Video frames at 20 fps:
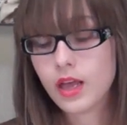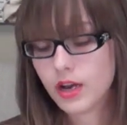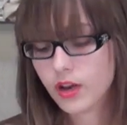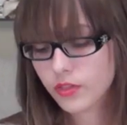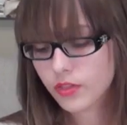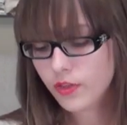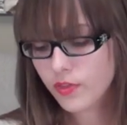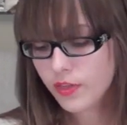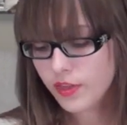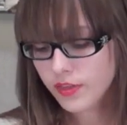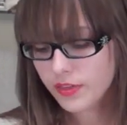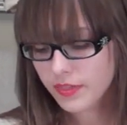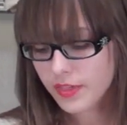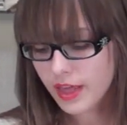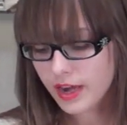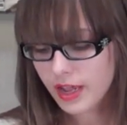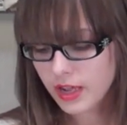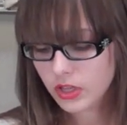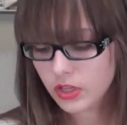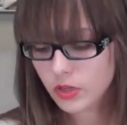Another thing
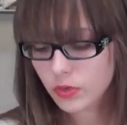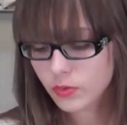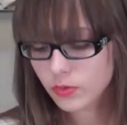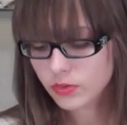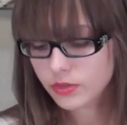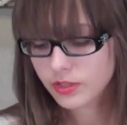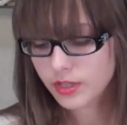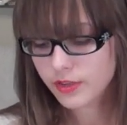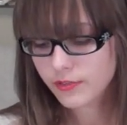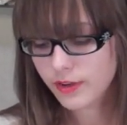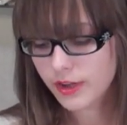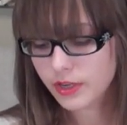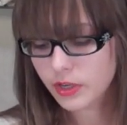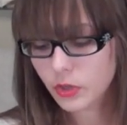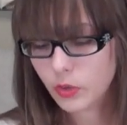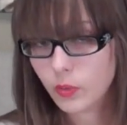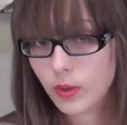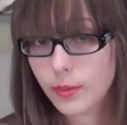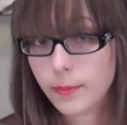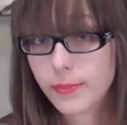that I use if I
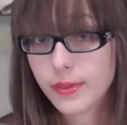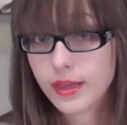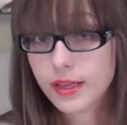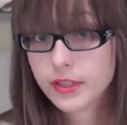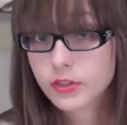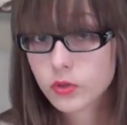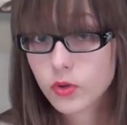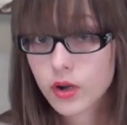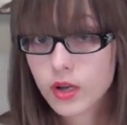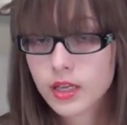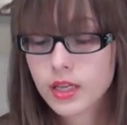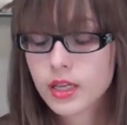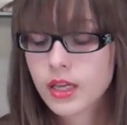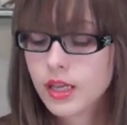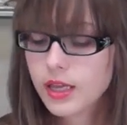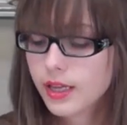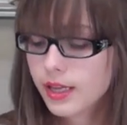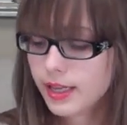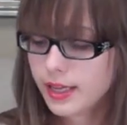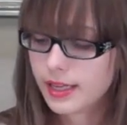do a big drawing
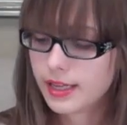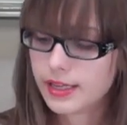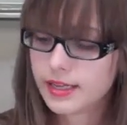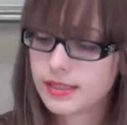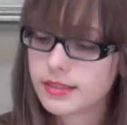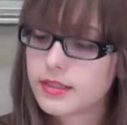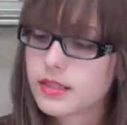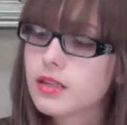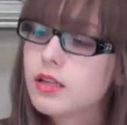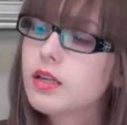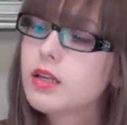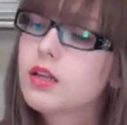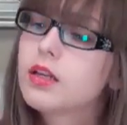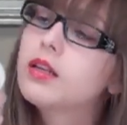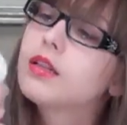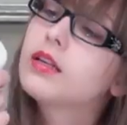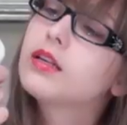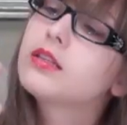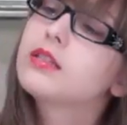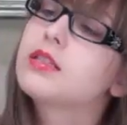is
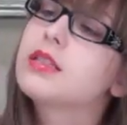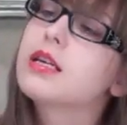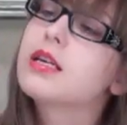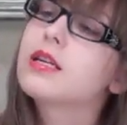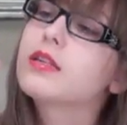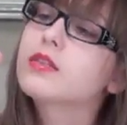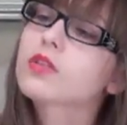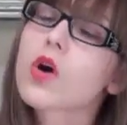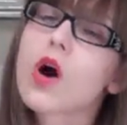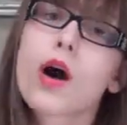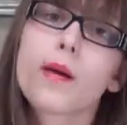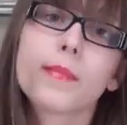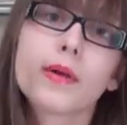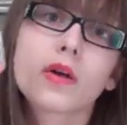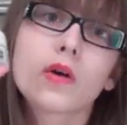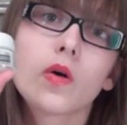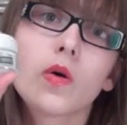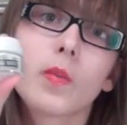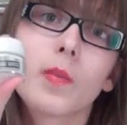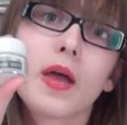there's this
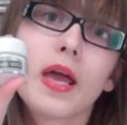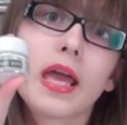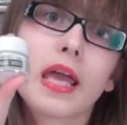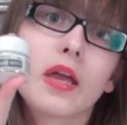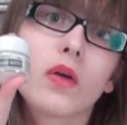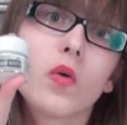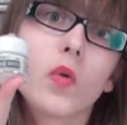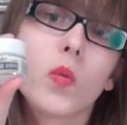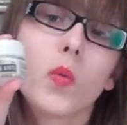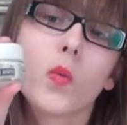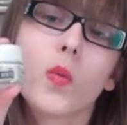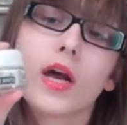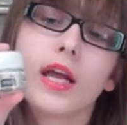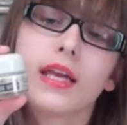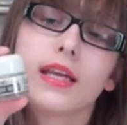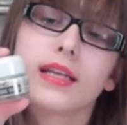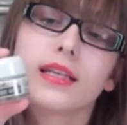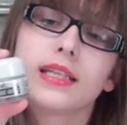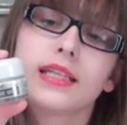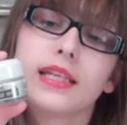Copic Opaque
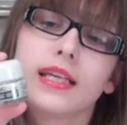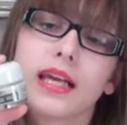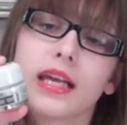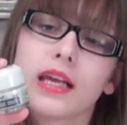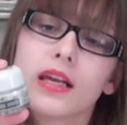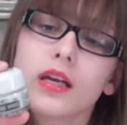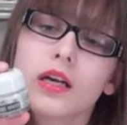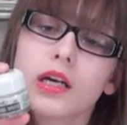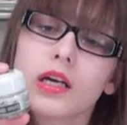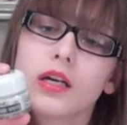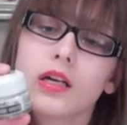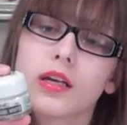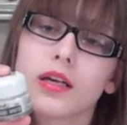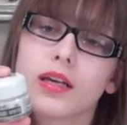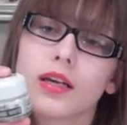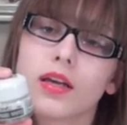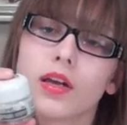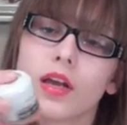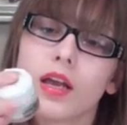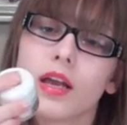White Ink,
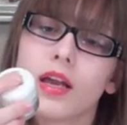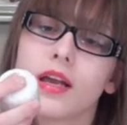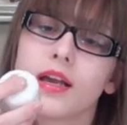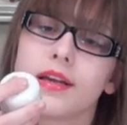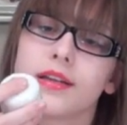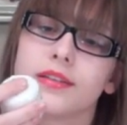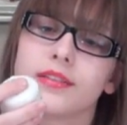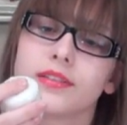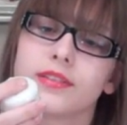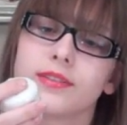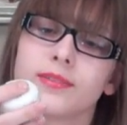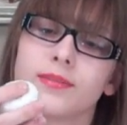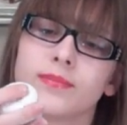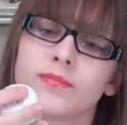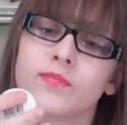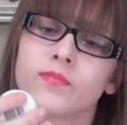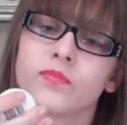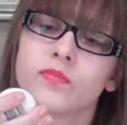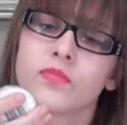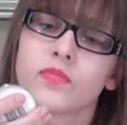and
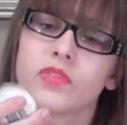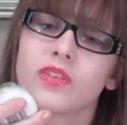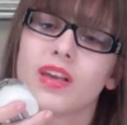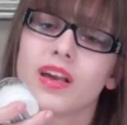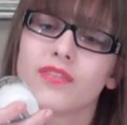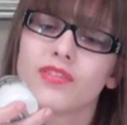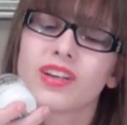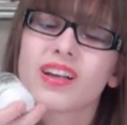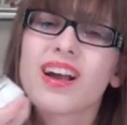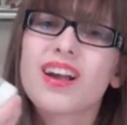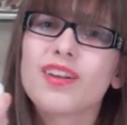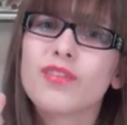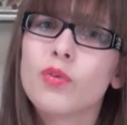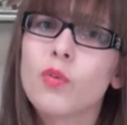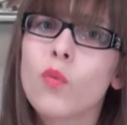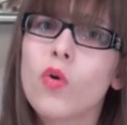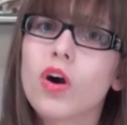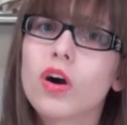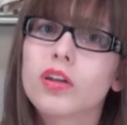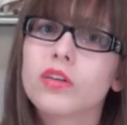you have to kind of
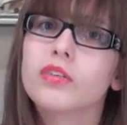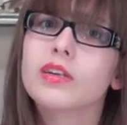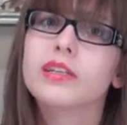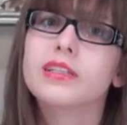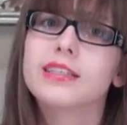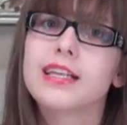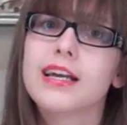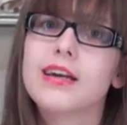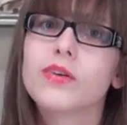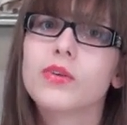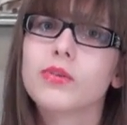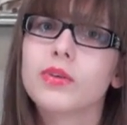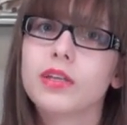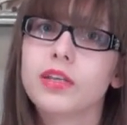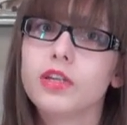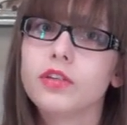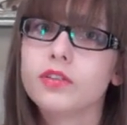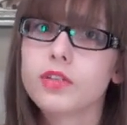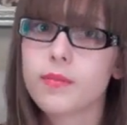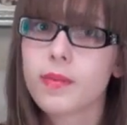water it down
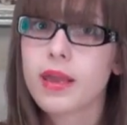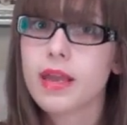and use